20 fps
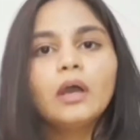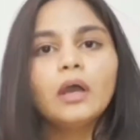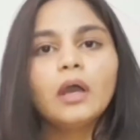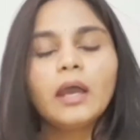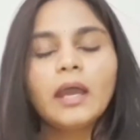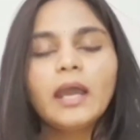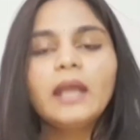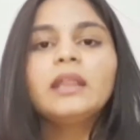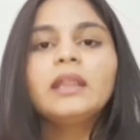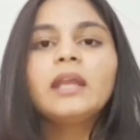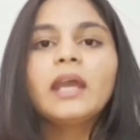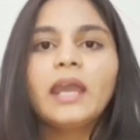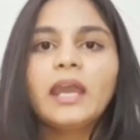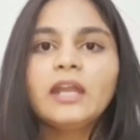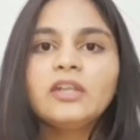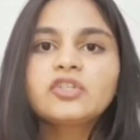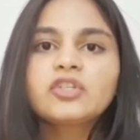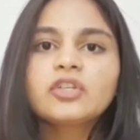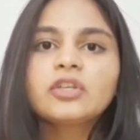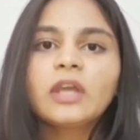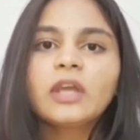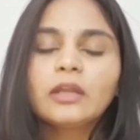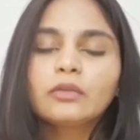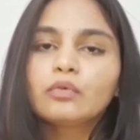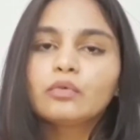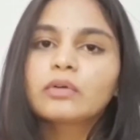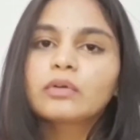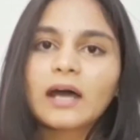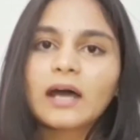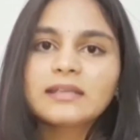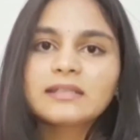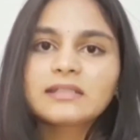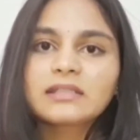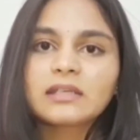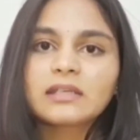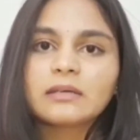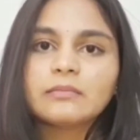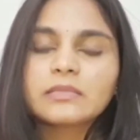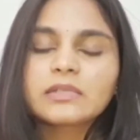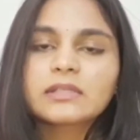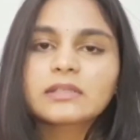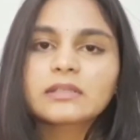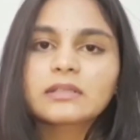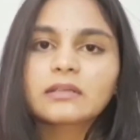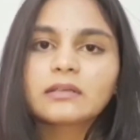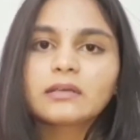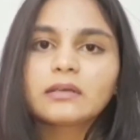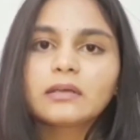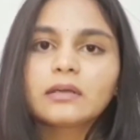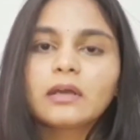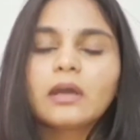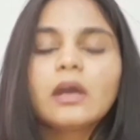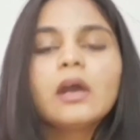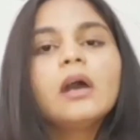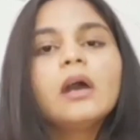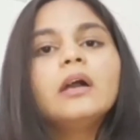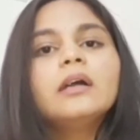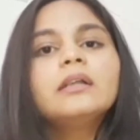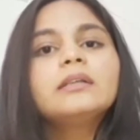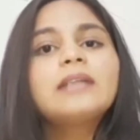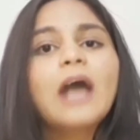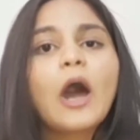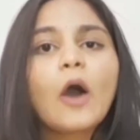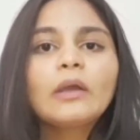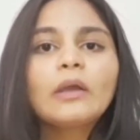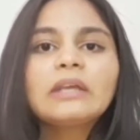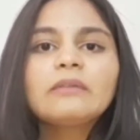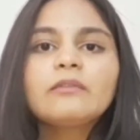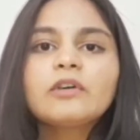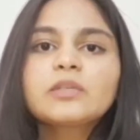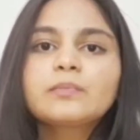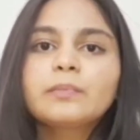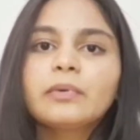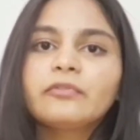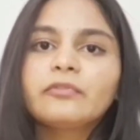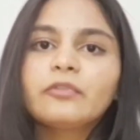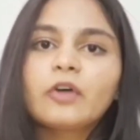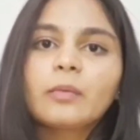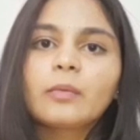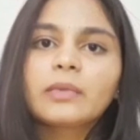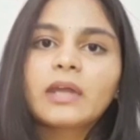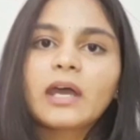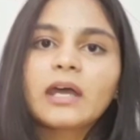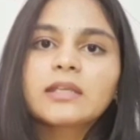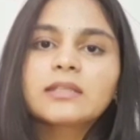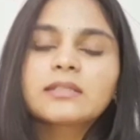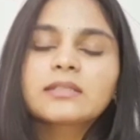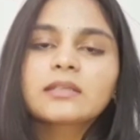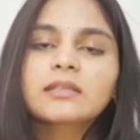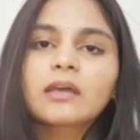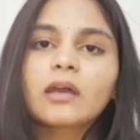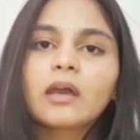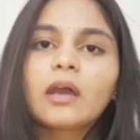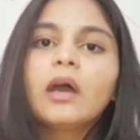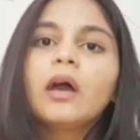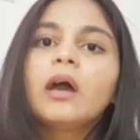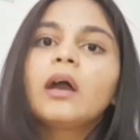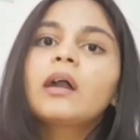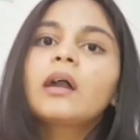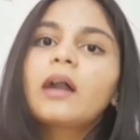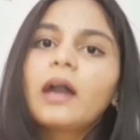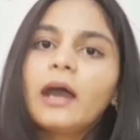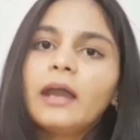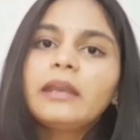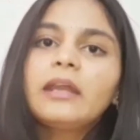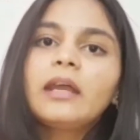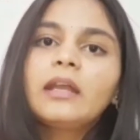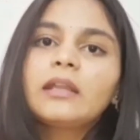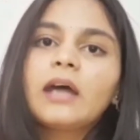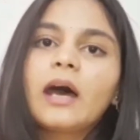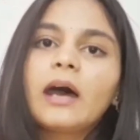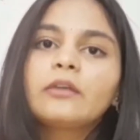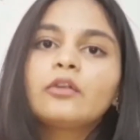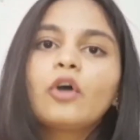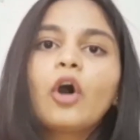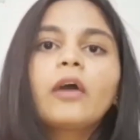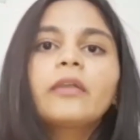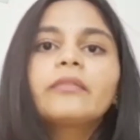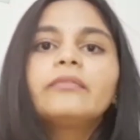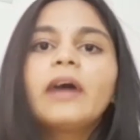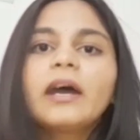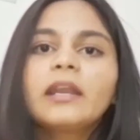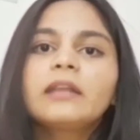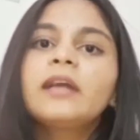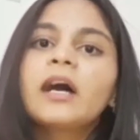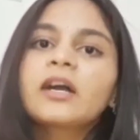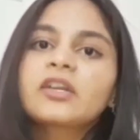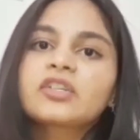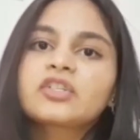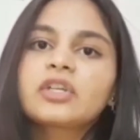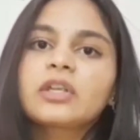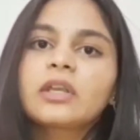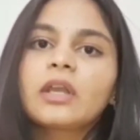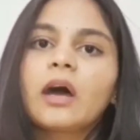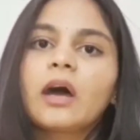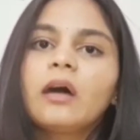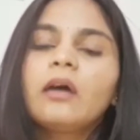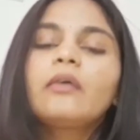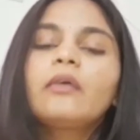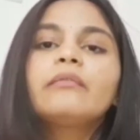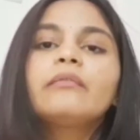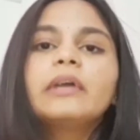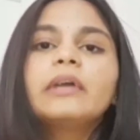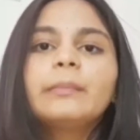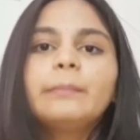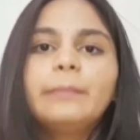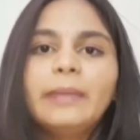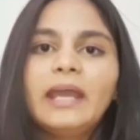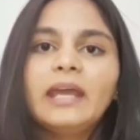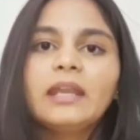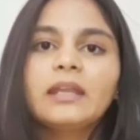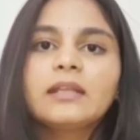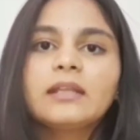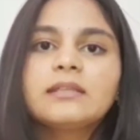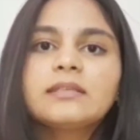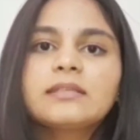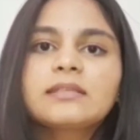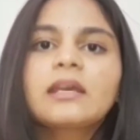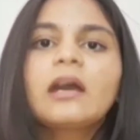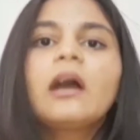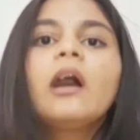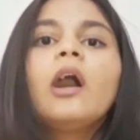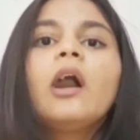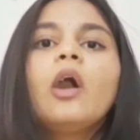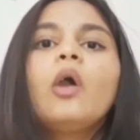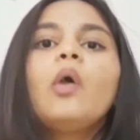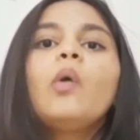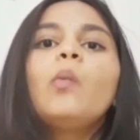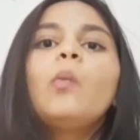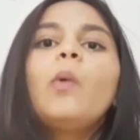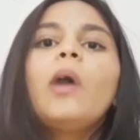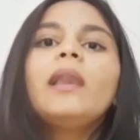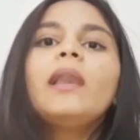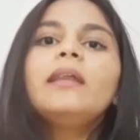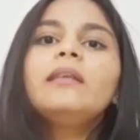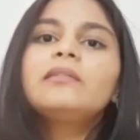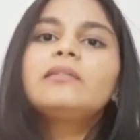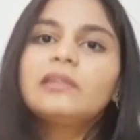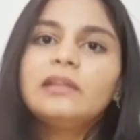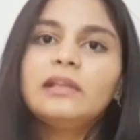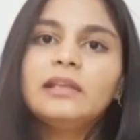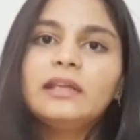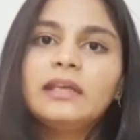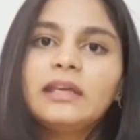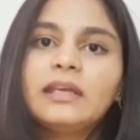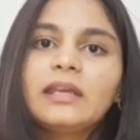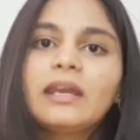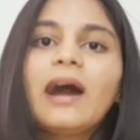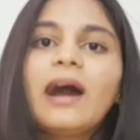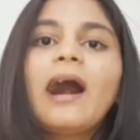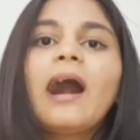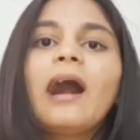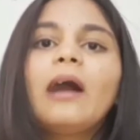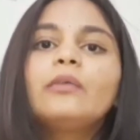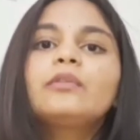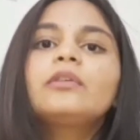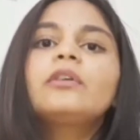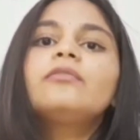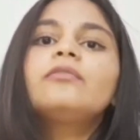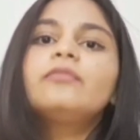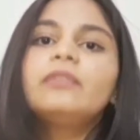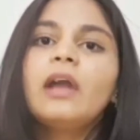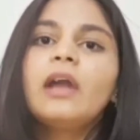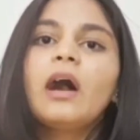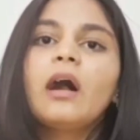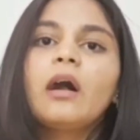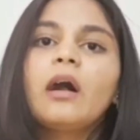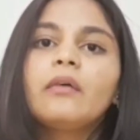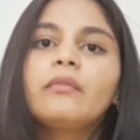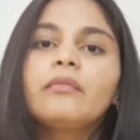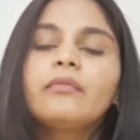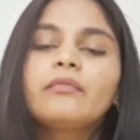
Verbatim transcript: In the ancient Hindu customs, dowry was performed as Kanyadan or Vardakshina, where parents voluntarily, out of love,